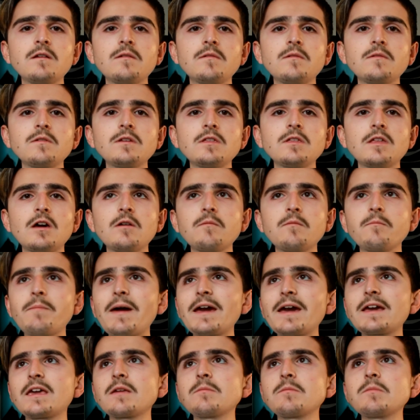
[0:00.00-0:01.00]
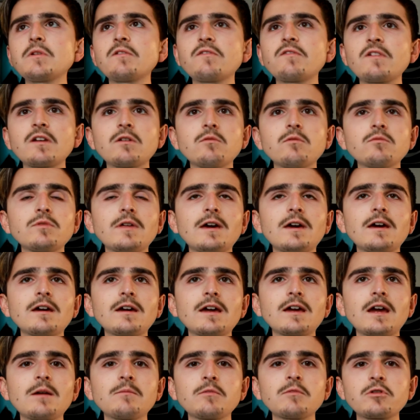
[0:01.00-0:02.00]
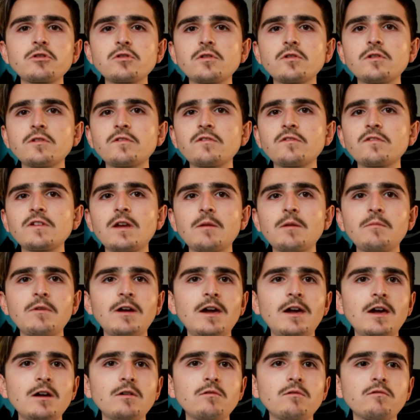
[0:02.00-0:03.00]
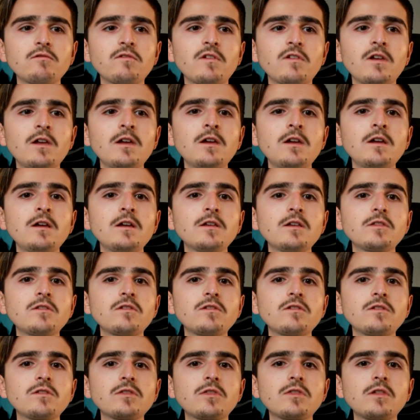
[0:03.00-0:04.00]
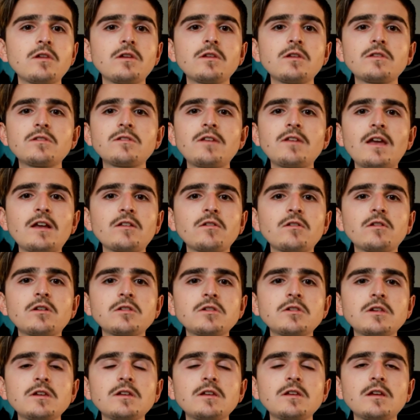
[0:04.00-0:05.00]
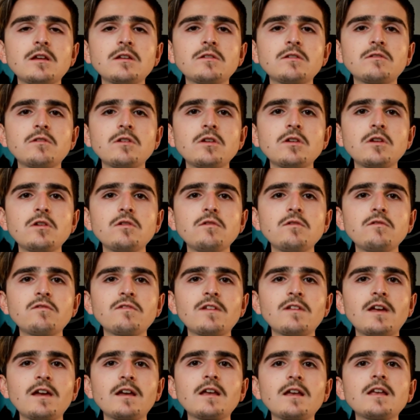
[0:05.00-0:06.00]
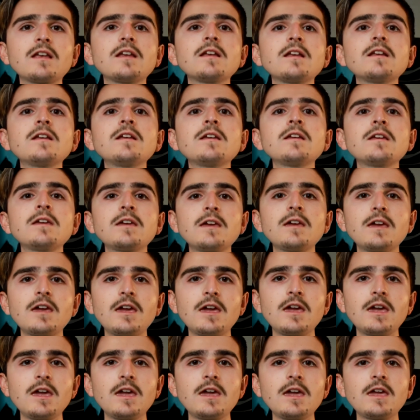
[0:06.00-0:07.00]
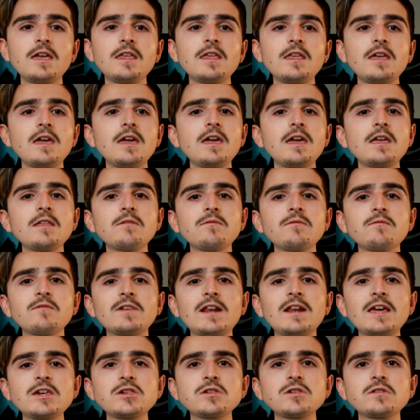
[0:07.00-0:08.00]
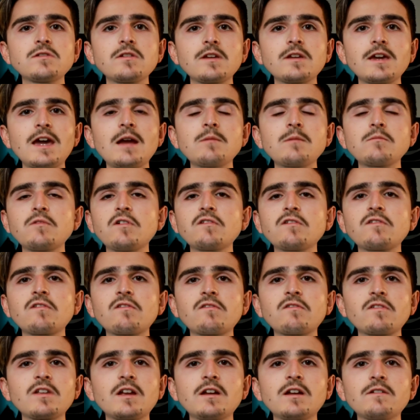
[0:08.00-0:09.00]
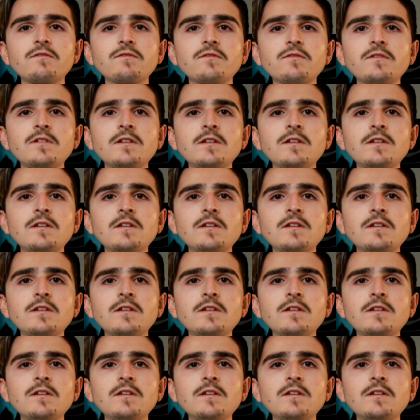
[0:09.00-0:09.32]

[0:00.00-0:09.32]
you know, backing music, all that, camera shots, camera angles, the technology to use, like, in relation to cameras and stuff.